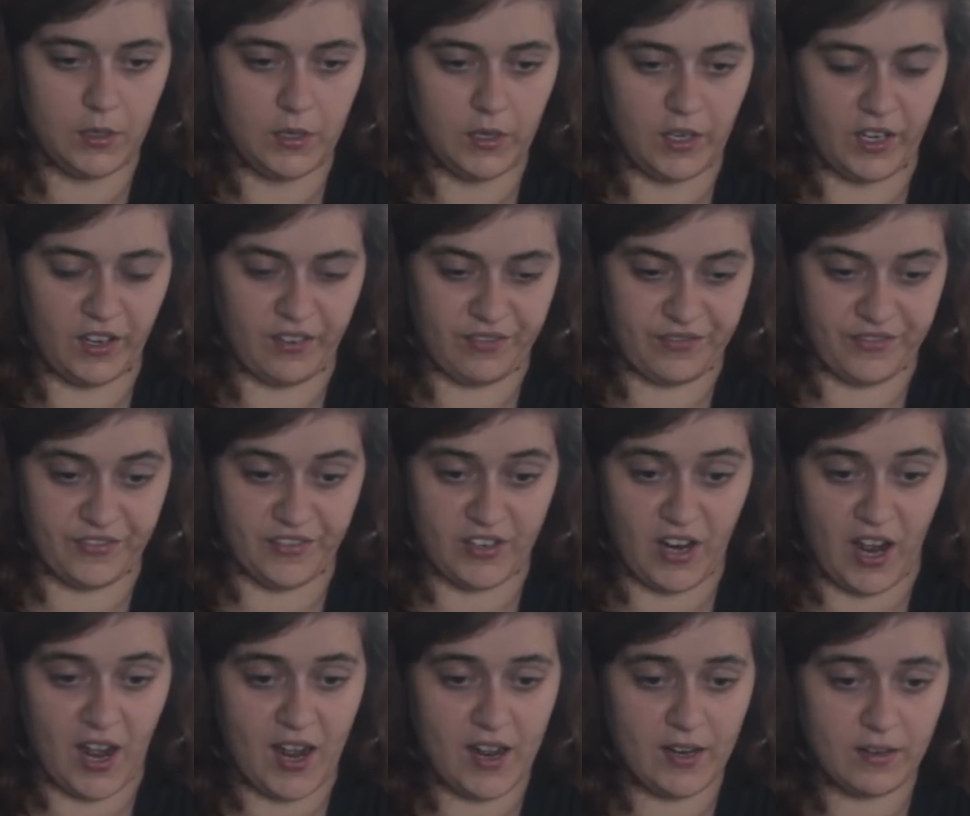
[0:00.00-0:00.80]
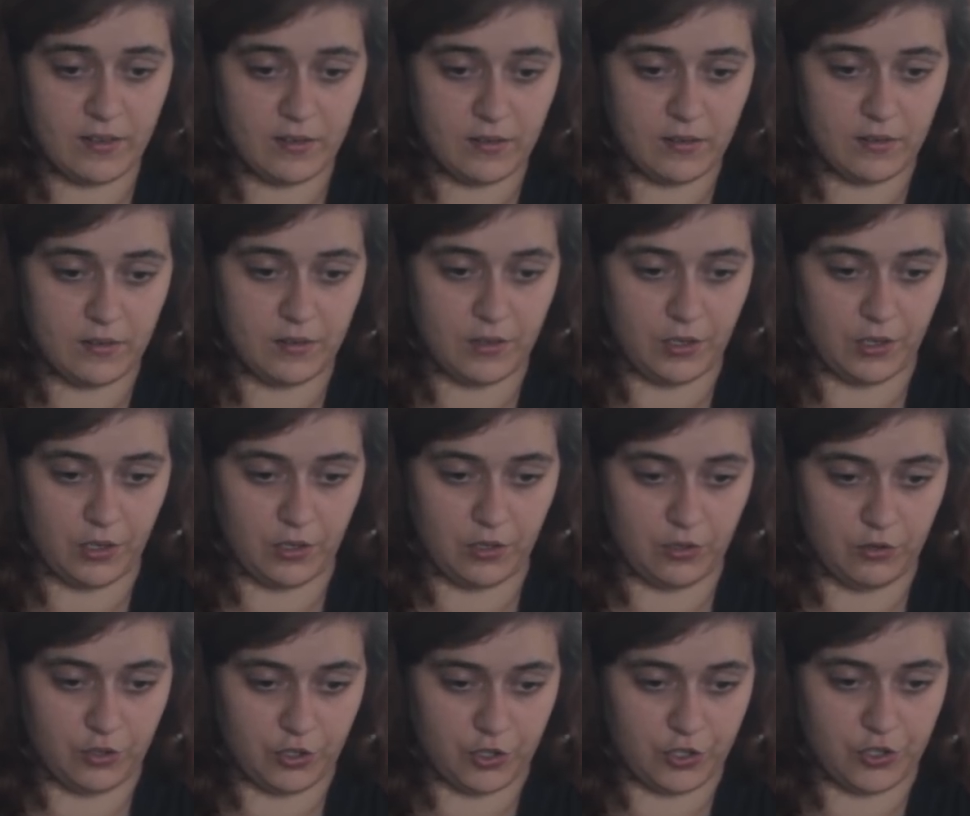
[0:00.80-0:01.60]
If not,
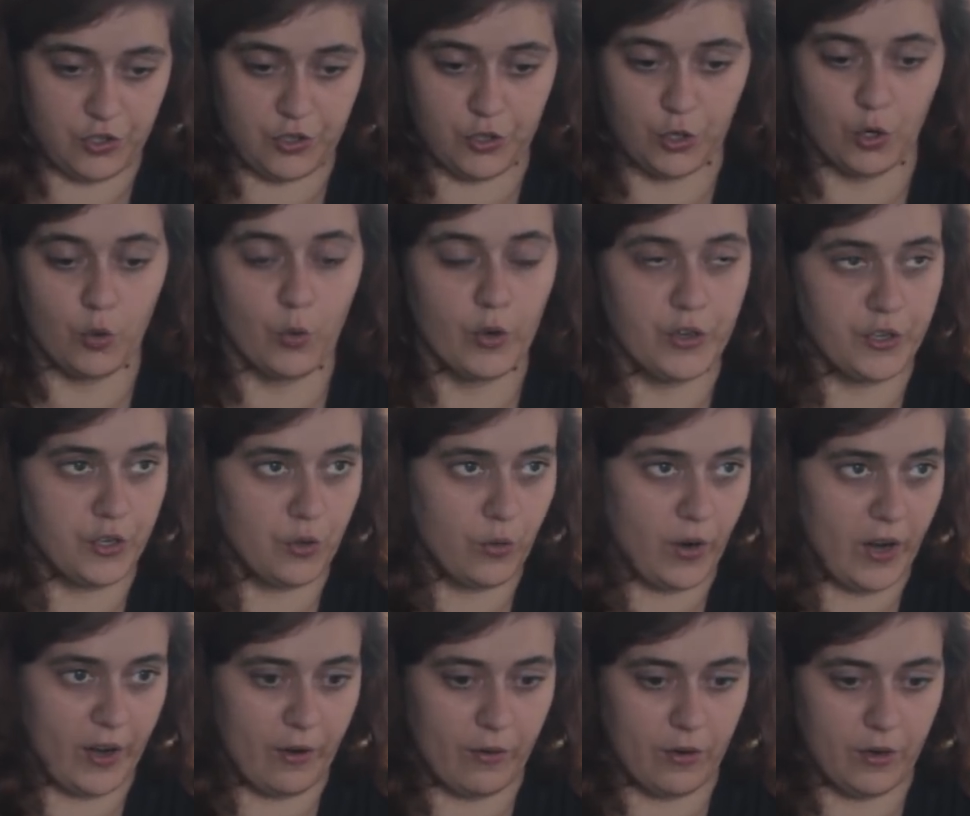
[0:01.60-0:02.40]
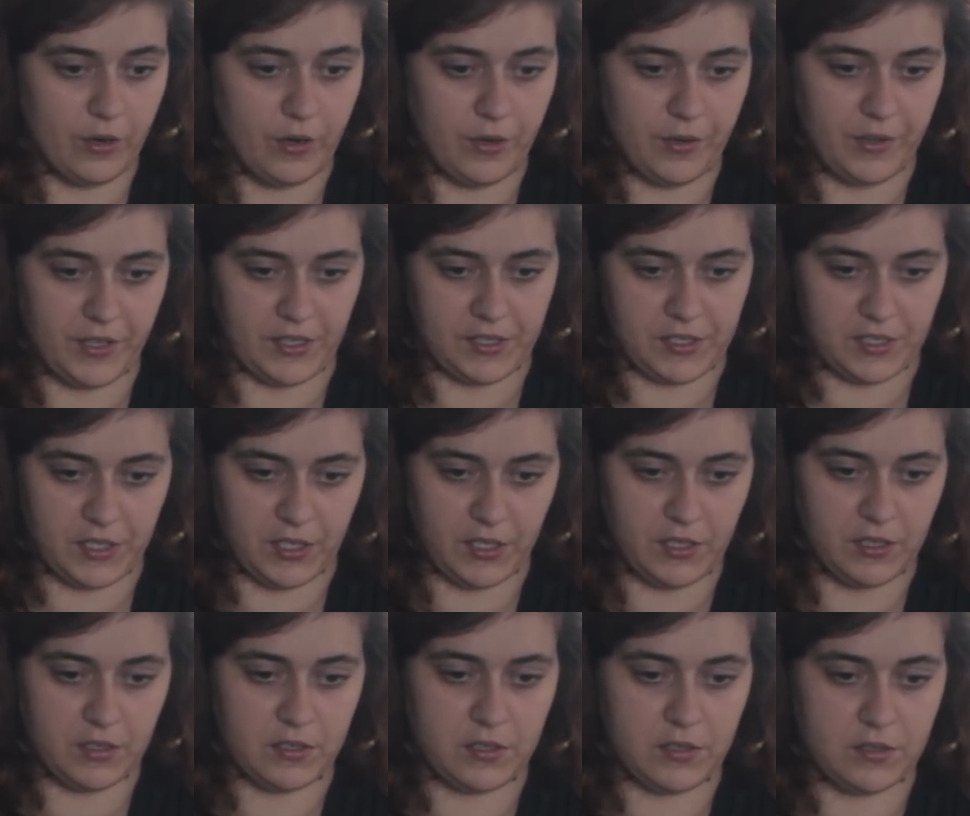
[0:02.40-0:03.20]
you just throw a new error that
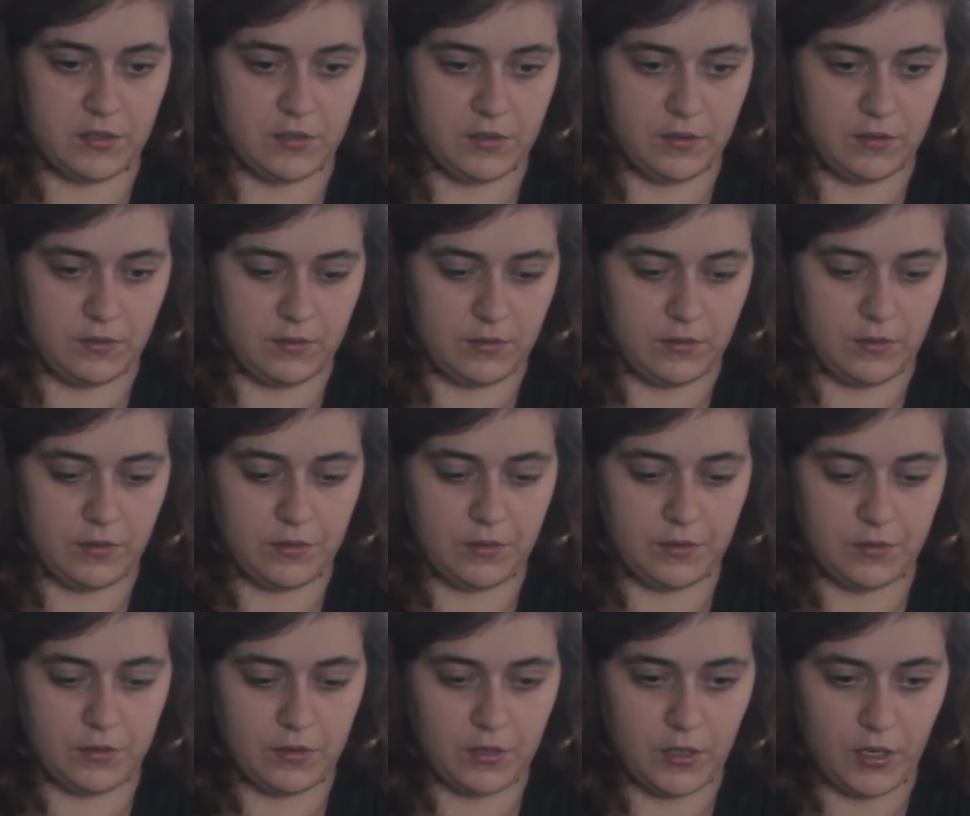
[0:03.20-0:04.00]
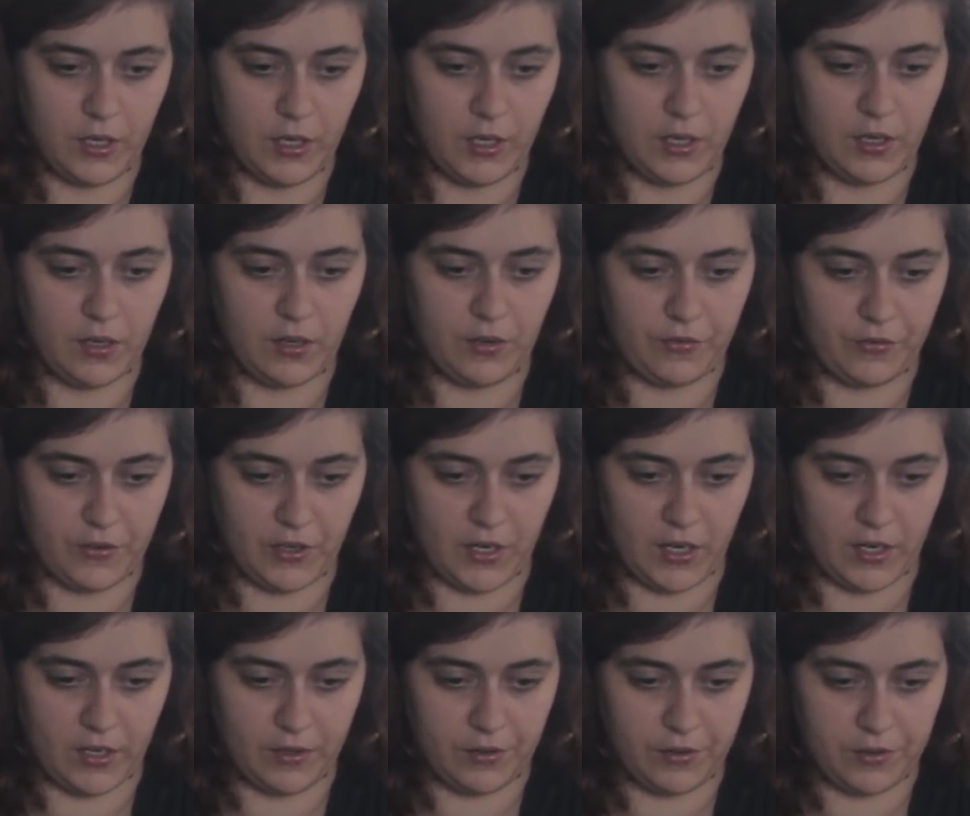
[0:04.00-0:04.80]
says, if
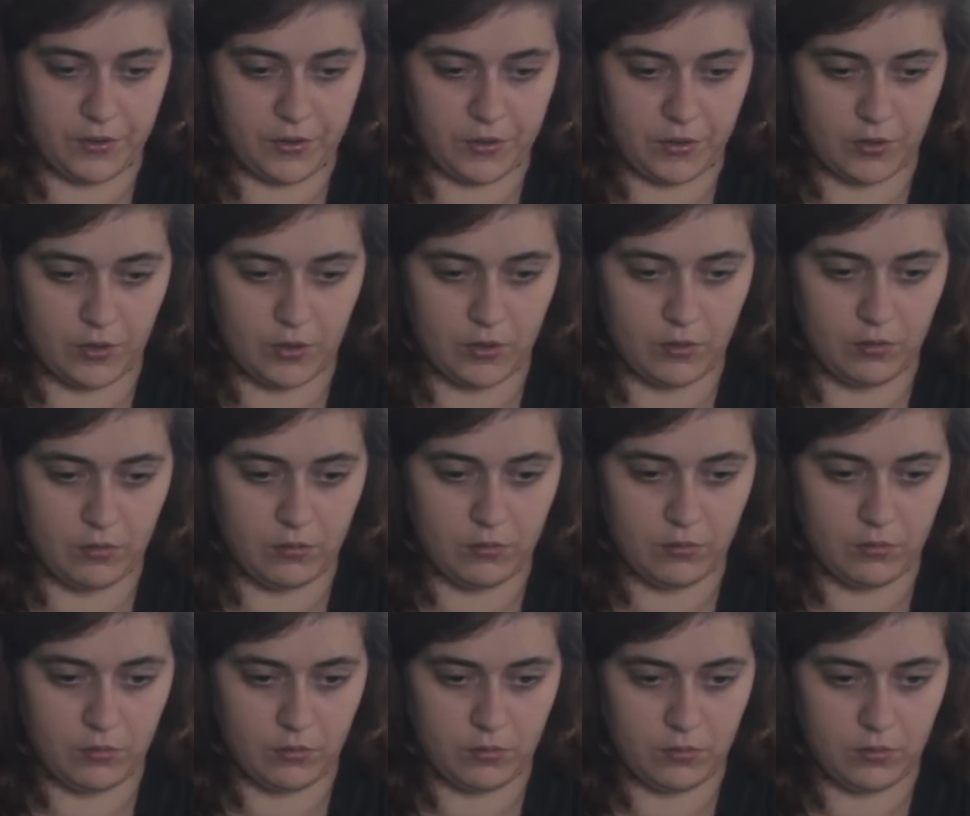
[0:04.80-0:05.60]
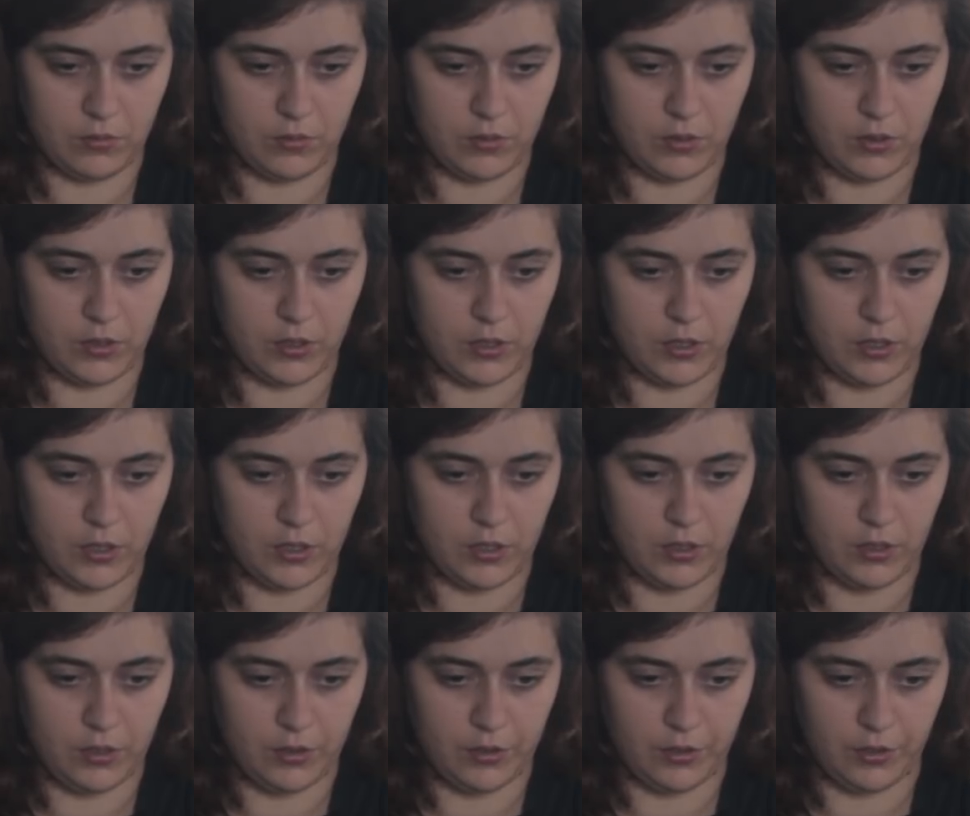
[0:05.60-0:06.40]
not, throw
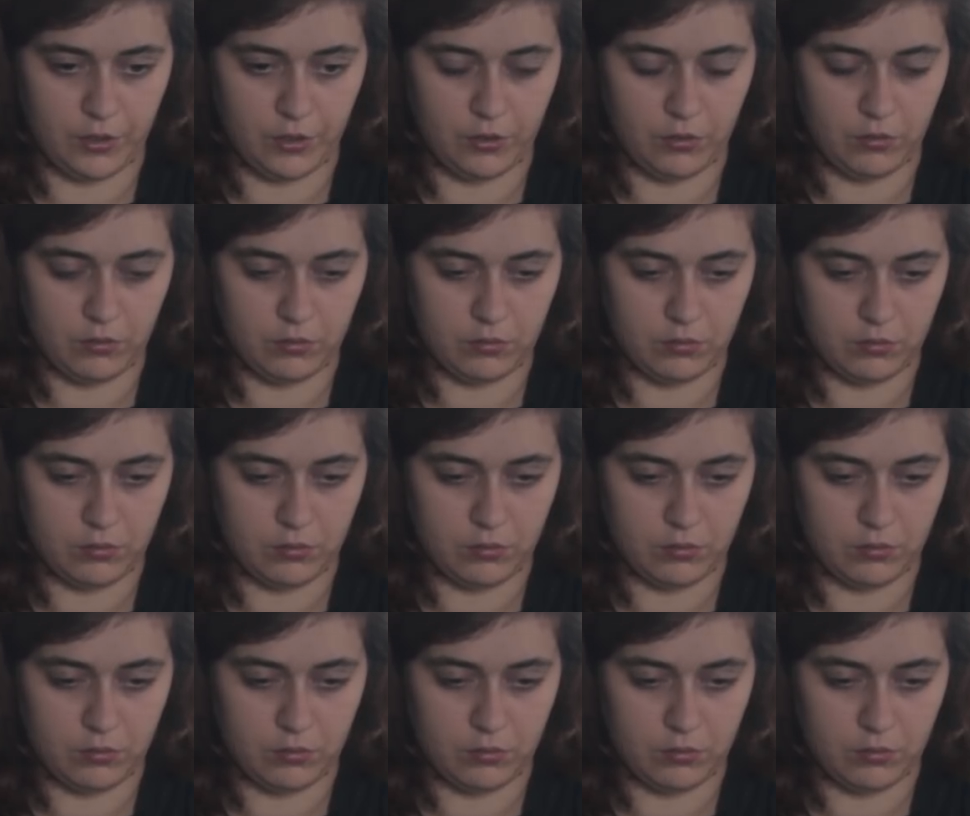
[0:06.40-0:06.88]
new.